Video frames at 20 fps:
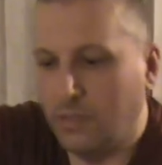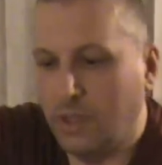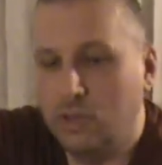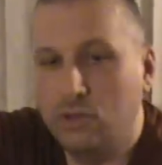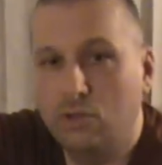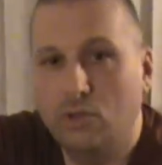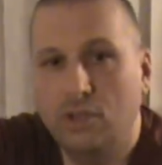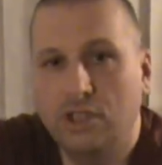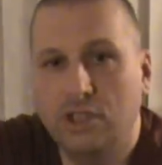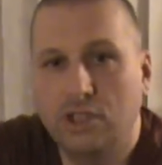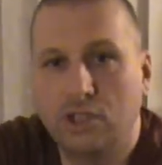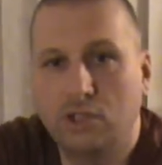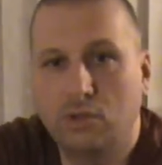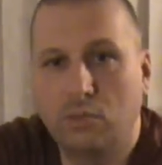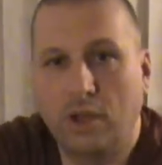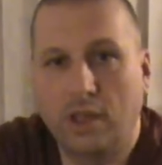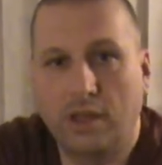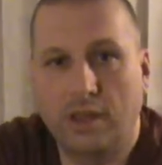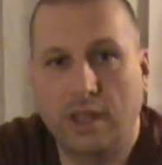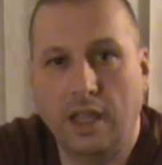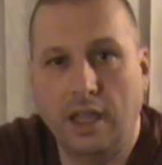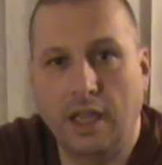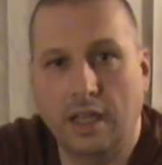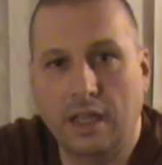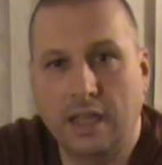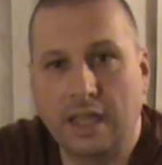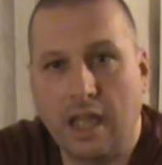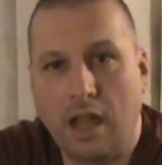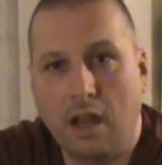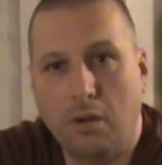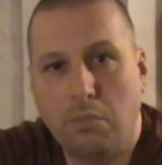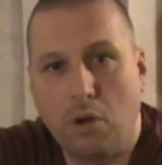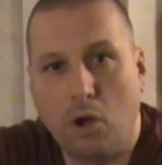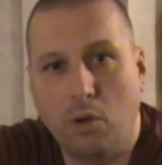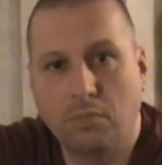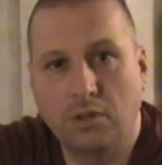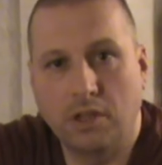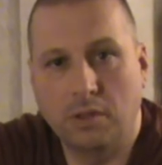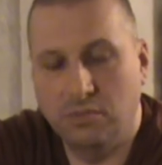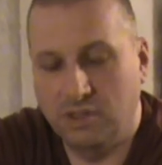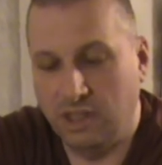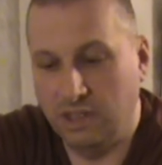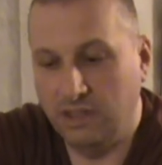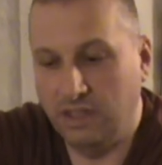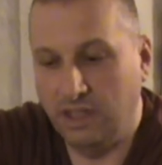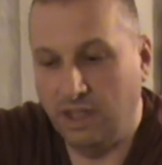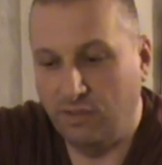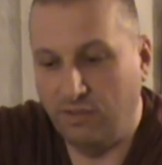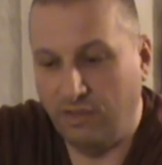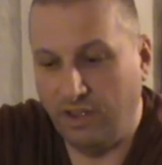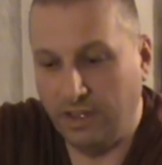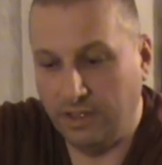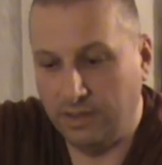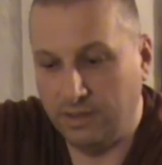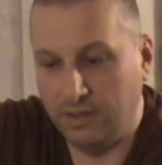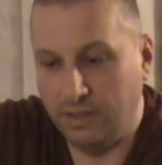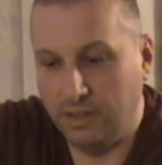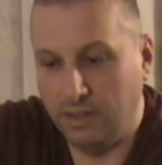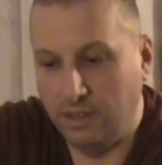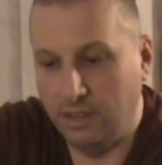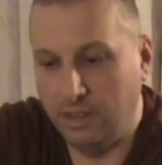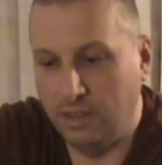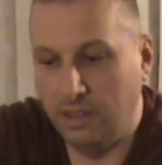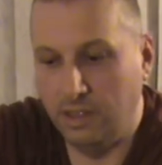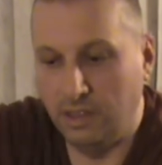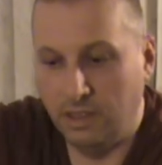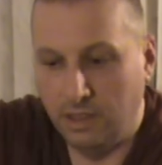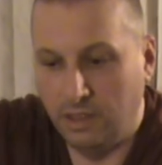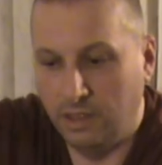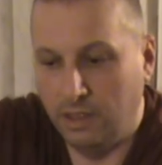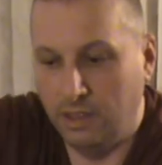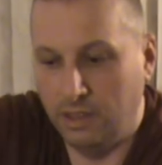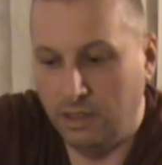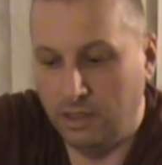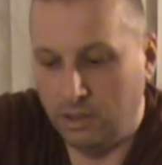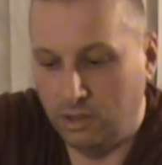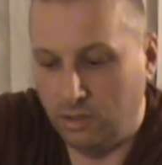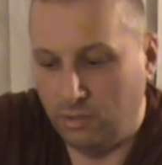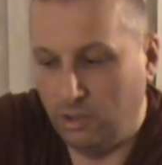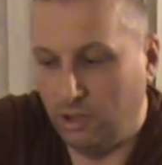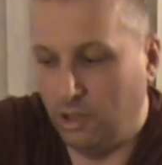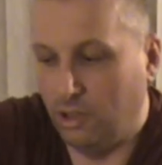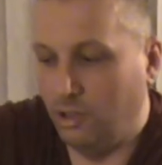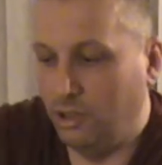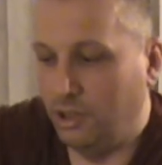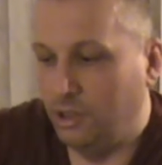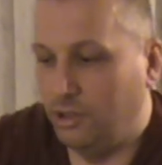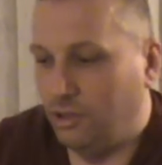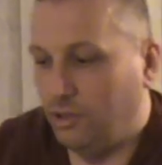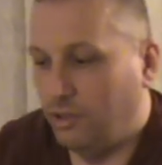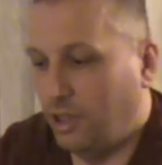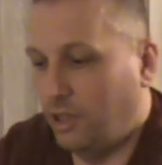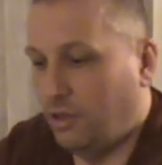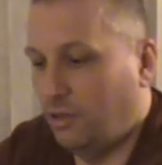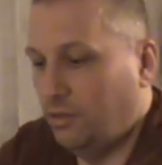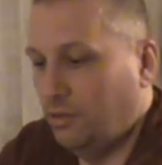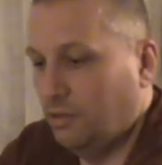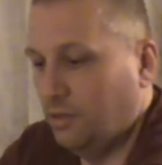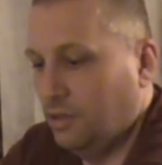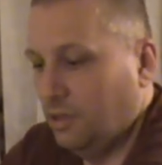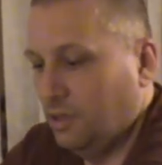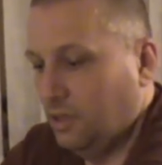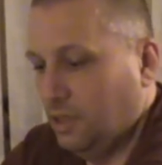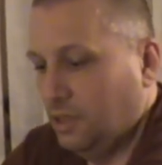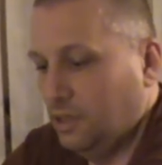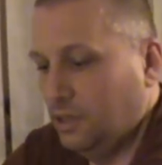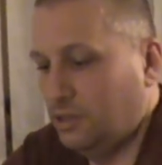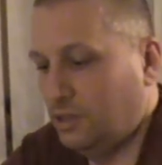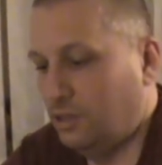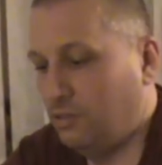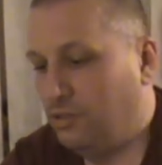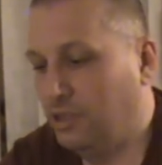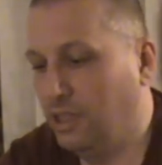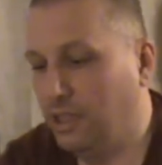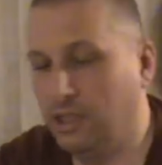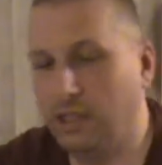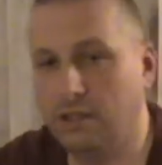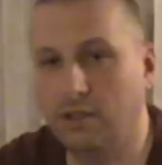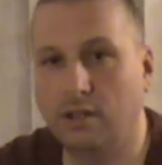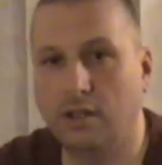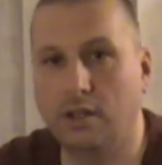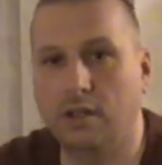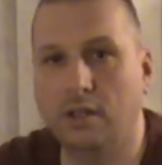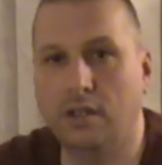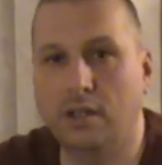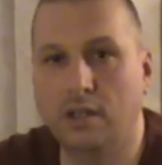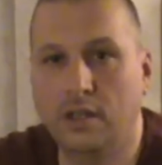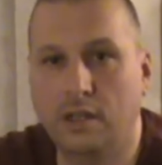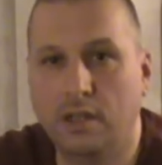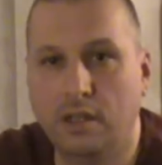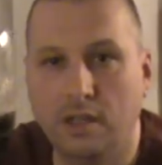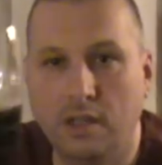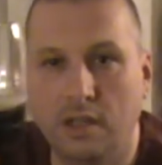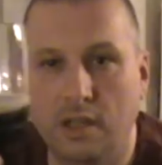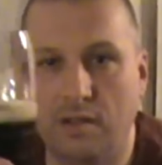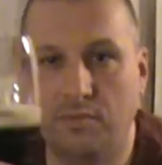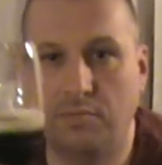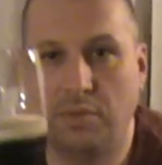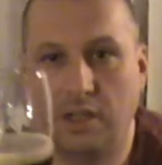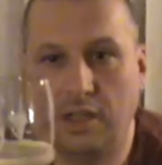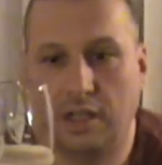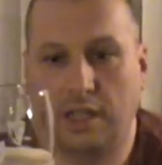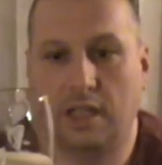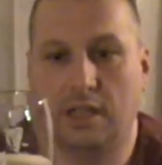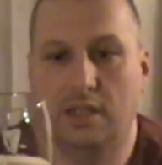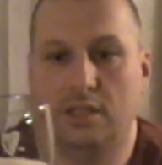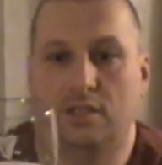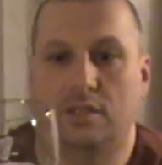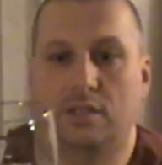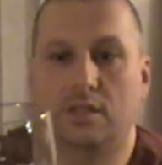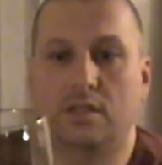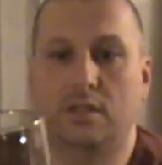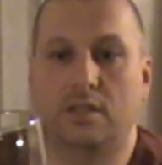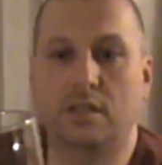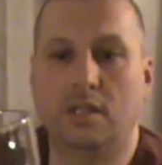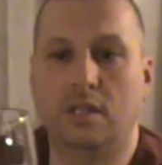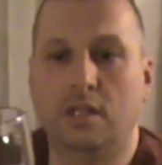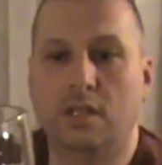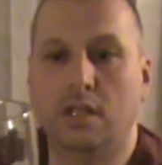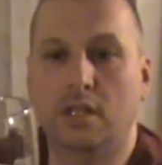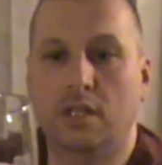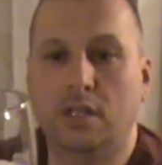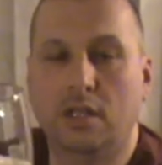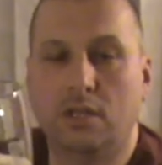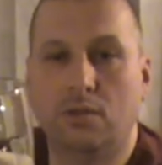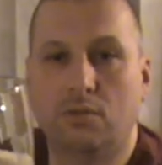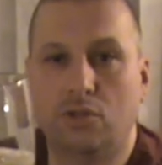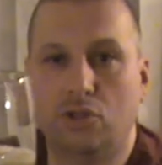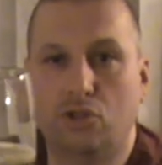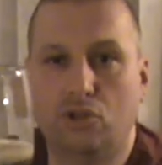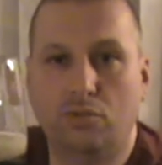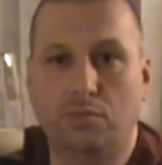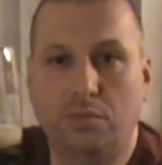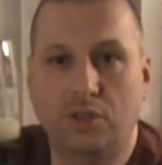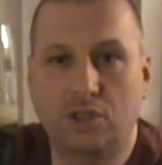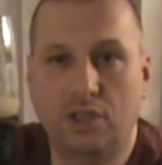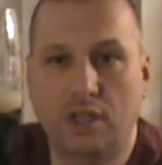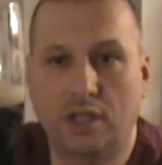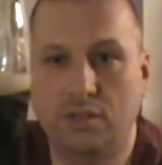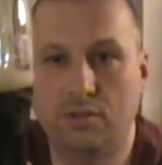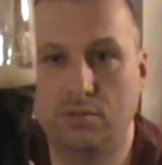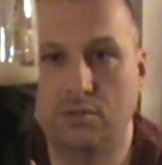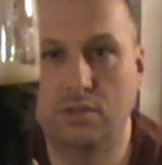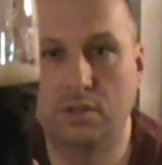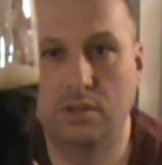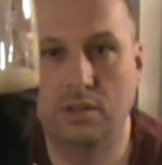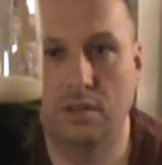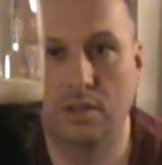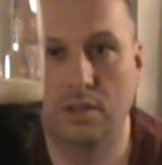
So this is where the car bomb comes into effect. So what you're going to do now is you take your half pint of Guinness, which should be settled,